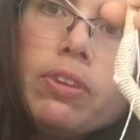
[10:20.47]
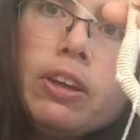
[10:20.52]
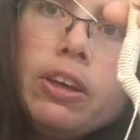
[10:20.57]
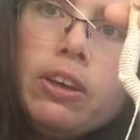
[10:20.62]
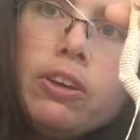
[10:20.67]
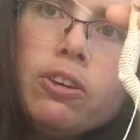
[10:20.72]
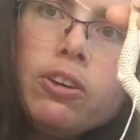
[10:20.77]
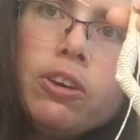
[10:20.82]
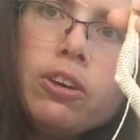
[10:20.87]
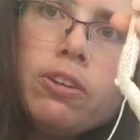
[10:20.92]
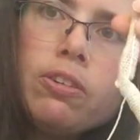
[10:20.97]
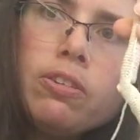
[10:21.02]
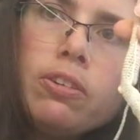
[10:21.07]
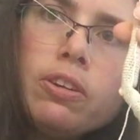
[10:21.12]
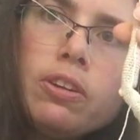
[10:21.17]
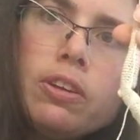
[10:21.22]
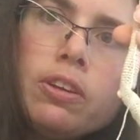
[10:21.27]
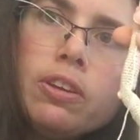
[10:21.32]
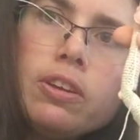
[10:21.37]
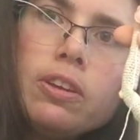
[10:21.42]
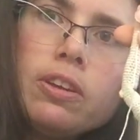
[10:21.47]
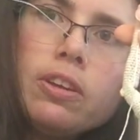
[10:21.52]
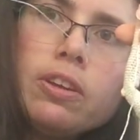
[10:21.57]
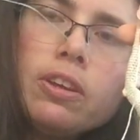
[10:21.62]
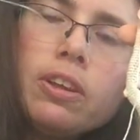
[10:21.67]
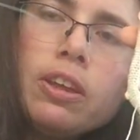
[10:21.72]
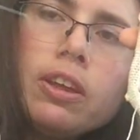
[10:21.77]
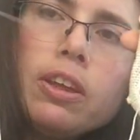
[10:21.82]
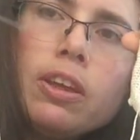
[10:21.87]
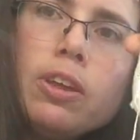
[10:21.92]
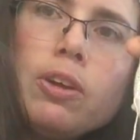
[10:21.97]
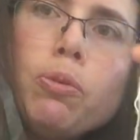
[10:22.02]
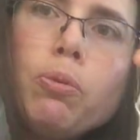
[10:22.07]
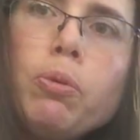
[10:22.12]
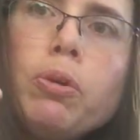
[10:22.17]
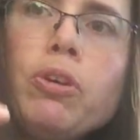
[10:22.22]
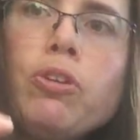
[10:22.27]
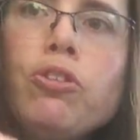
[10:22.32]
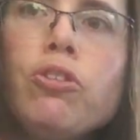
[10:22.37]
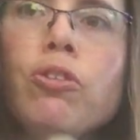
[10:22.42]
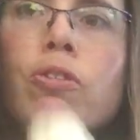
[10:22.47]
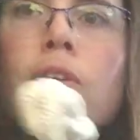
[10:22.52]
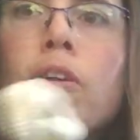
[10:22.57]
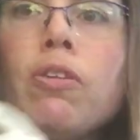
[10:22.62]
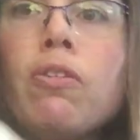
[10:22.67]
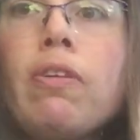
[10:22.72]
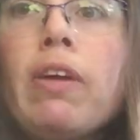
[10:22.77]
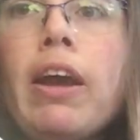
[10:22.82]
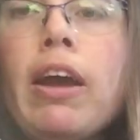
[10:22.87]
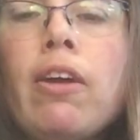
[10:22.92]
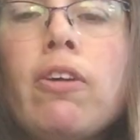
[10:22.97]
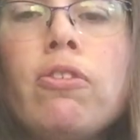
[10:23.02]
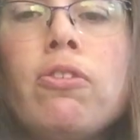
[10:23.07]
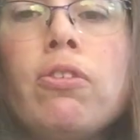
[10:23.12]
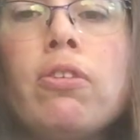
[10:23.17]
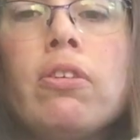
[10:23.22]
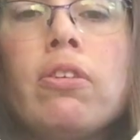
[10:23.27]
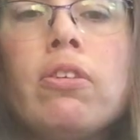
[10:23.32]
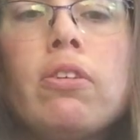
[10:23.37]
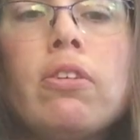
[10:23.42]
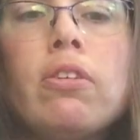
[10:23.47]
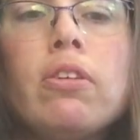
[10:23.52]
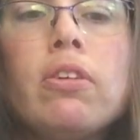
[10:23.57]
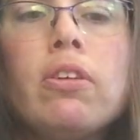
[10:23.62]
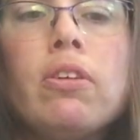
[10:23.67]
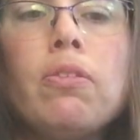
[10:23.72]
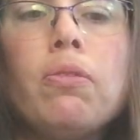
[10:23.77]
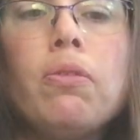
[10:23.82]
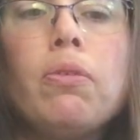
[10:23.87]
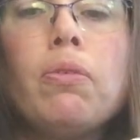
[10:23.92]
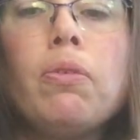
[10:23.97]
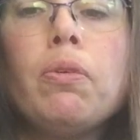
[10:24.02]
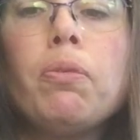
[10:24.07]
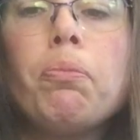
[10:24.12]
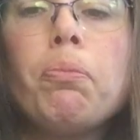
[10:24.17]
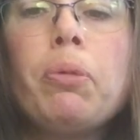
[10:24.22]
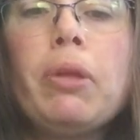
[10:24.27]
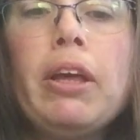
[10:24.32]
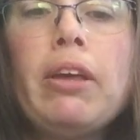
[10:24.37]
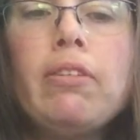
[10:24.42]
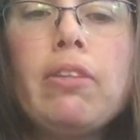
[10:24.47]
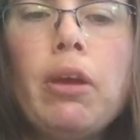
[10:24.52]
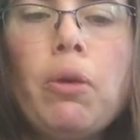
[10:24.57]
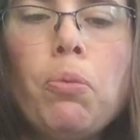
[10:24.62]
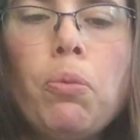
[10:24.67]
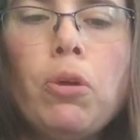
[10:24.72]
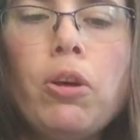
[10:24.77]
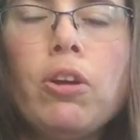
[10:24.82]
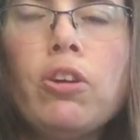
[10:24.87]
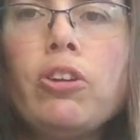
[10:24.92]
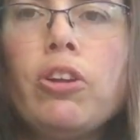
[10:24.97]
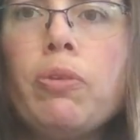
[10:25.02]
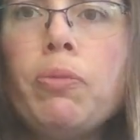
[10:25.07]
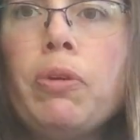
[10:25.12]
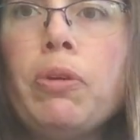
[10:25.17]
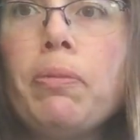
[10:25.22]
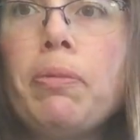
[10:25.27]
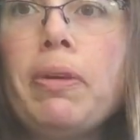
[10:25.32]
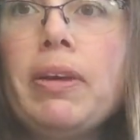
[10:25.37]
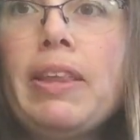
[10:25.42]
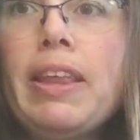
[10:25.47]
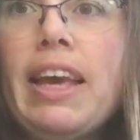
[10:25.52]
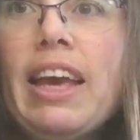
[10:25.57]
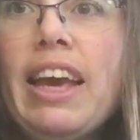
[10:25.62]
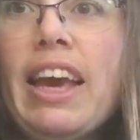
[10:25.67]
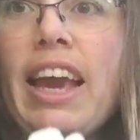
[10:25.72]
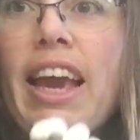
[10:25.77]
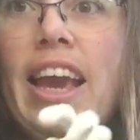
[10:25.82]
You know, we used to run around a place I worked and we'd be like,